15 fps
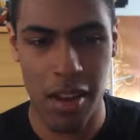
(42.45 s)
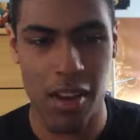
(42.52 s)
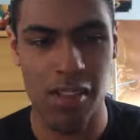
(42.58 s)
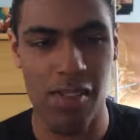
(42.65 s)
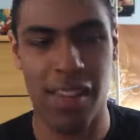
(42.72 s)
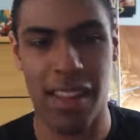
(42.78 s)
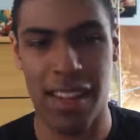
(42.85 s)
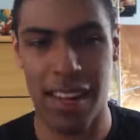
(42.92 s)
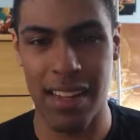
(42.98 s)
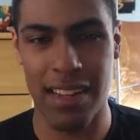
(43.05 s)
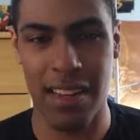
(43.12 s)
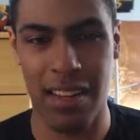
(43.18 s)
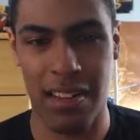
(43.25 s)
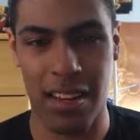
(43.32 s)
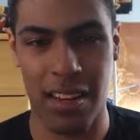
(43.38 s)
Also, that the
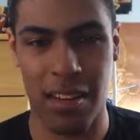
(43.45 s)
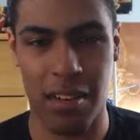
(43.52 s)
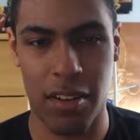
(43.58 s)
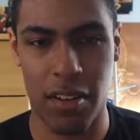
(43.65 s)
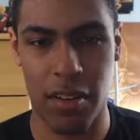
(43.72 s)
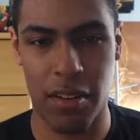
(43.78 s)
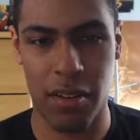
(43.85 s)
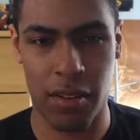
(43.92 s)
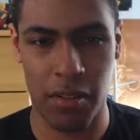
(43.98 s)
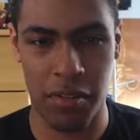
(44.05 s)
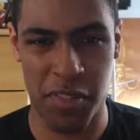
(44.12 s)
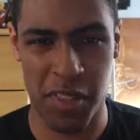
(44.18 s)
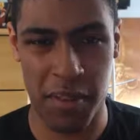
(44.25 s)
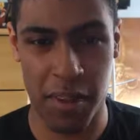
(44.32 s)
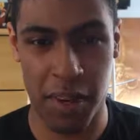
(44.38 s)
incident is going to occur,
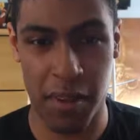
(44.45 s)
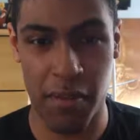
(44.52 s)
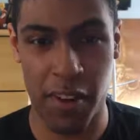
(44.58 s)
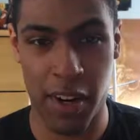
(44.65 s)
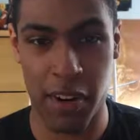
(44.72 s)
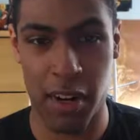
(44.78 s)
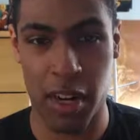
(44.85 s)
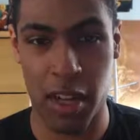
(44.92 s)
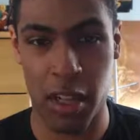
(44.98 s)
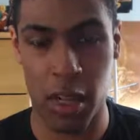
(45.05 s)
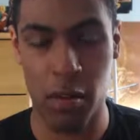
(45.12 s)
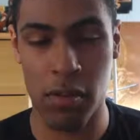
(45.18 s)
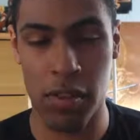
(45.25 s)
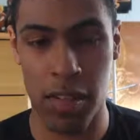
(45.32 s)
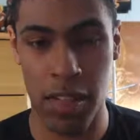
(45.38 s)
because we're going to become very
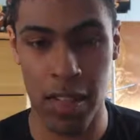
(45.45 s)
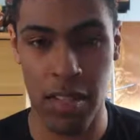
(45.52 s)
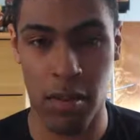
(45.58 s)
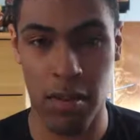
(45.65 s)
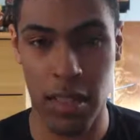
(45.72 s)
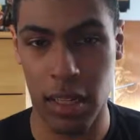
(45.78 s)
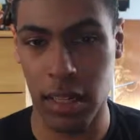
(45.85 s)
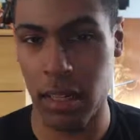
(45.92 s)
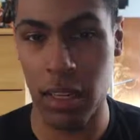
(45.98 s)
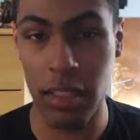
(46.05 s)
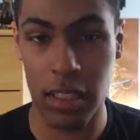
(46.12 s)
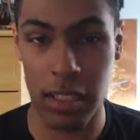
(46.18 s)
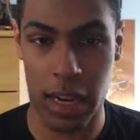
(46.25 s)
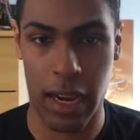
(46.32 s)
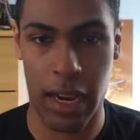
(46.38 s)
close to this hotel that
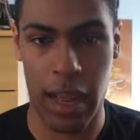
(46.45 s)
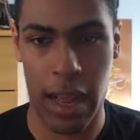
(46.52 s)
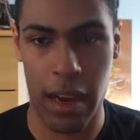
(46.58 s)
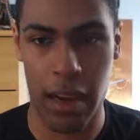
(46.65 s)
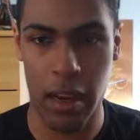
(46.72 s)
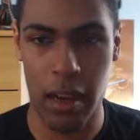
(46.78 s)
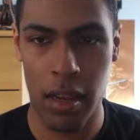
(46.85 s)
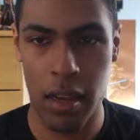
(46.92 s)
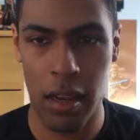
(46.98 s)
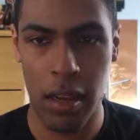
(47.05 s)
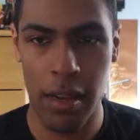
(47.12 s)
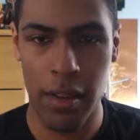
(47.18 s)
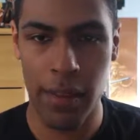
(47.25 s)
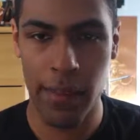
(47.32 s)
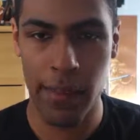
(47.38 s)
they're staying at.
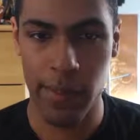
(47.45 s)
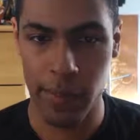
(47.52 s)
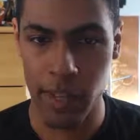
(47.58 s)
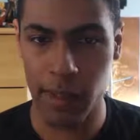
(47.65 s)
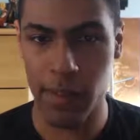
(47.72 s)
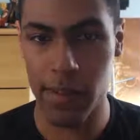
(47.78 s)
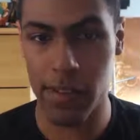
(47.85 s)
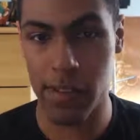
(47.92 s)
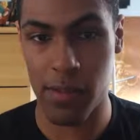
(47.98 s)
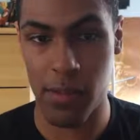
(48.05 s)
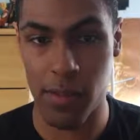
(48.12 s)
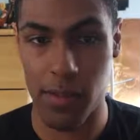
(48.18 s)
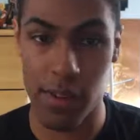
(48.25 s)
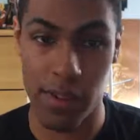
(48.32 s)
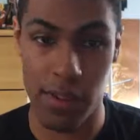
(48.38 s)
So,
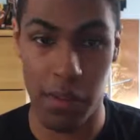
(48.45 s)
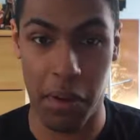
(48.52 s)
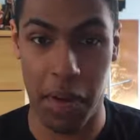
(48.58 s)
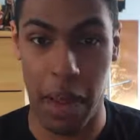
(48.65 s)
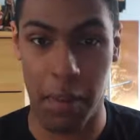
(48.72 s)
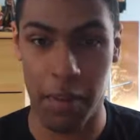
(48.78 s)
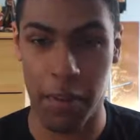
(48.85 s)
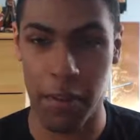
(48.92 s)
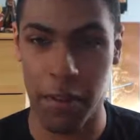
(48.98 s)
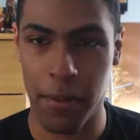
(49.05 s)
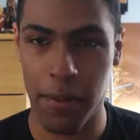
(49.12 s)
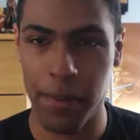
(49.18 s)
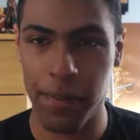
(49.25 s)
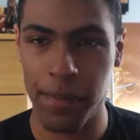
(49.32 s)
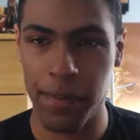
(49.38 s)
we'll see what happens.
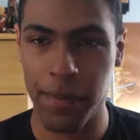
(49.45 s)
